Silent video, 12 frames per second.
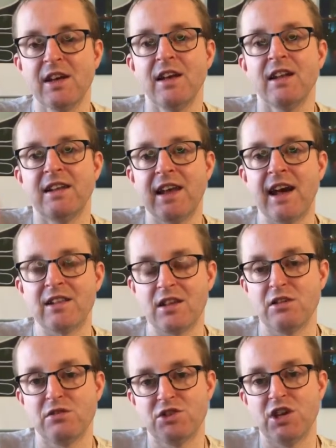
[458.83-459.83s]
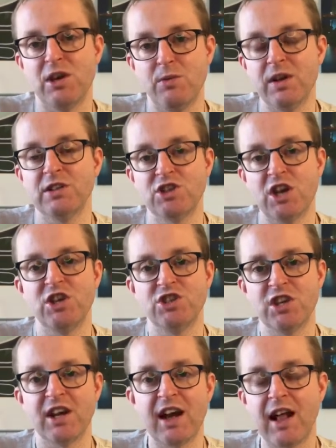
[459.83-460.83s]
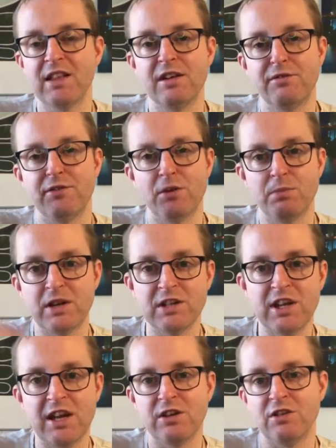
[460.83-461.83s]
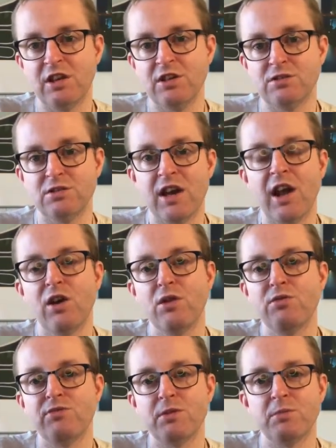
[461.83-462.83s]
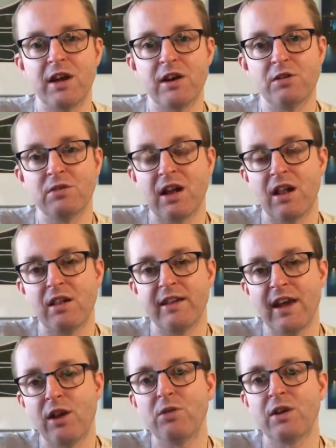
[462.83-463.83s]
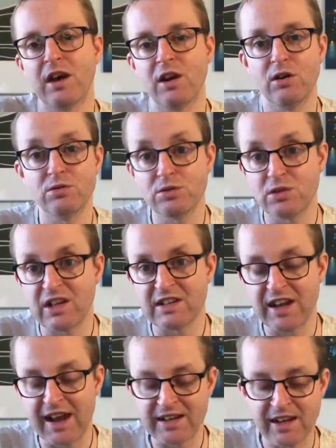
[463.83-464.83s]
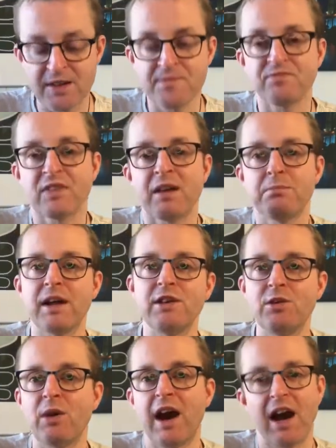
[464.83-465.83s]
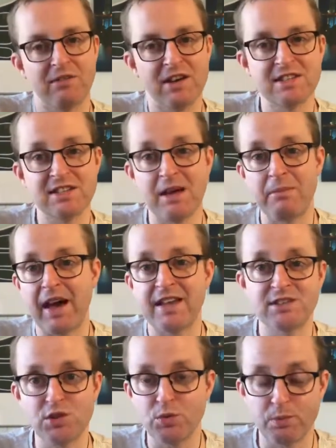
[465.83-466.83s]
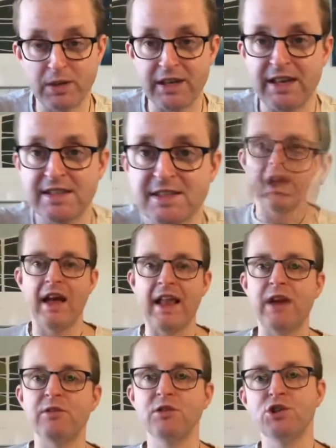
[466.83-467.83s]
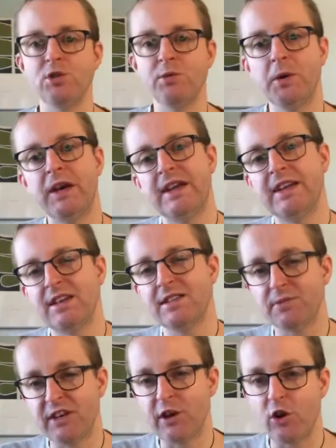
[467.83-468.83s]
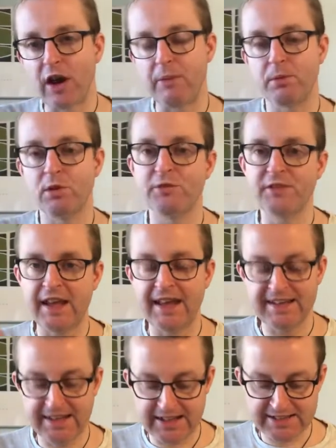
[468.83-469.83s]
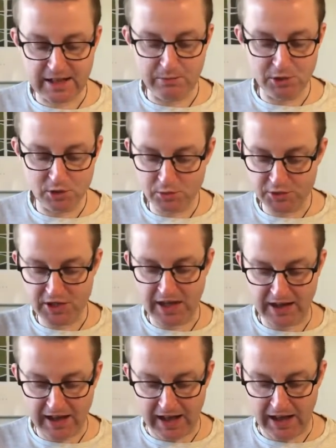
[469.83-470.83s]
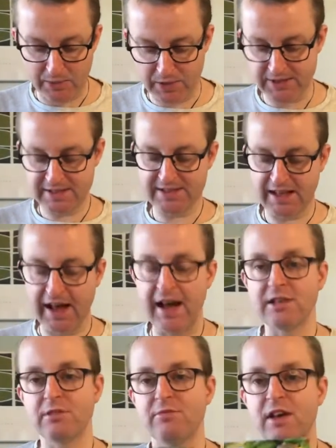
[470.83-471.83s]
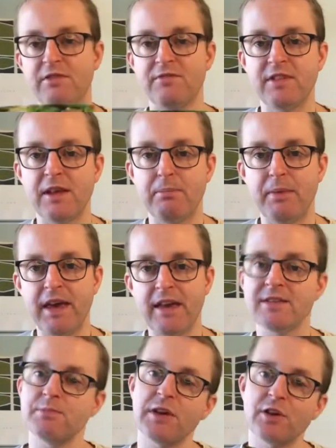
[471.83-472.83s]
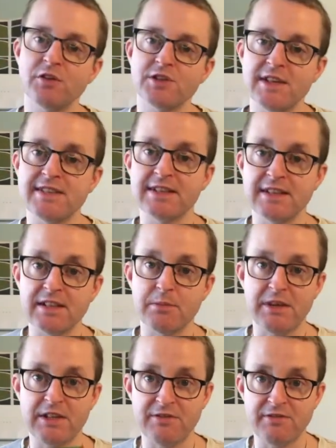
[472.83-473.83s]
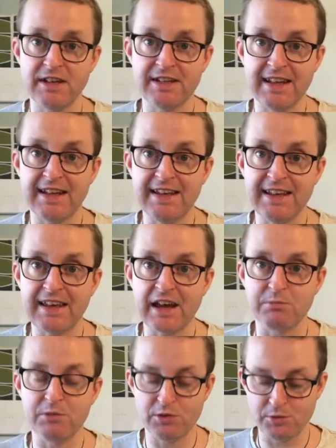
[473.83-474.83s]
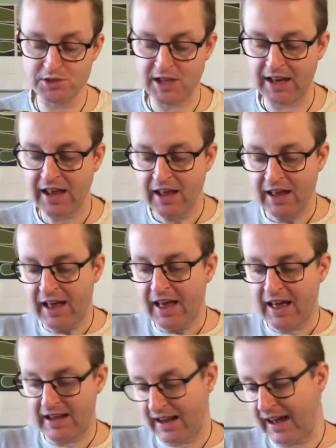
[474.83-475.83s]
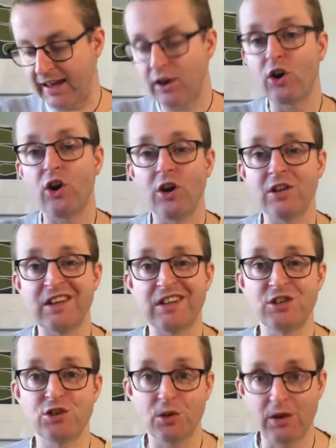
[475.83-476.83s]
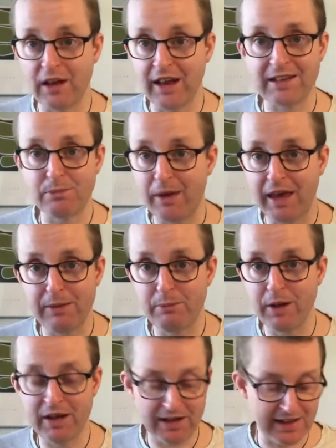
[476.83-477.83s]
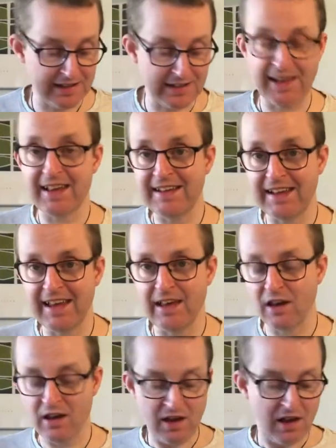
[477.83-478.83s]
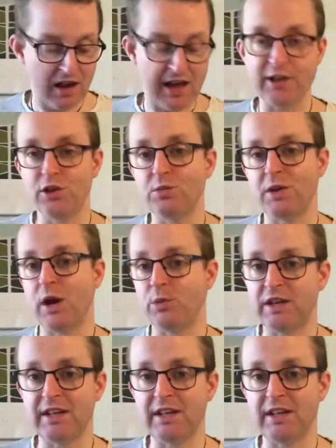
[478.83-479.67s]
that she will change the color from green going to yellow, from yellow can go to the red, but you harvest them as you please. And I will show you here in this video a couple of techniques I'm using. I will start with the peas because it's a little bit different technique I'm using, and I call that toilet paper technique. I know now in the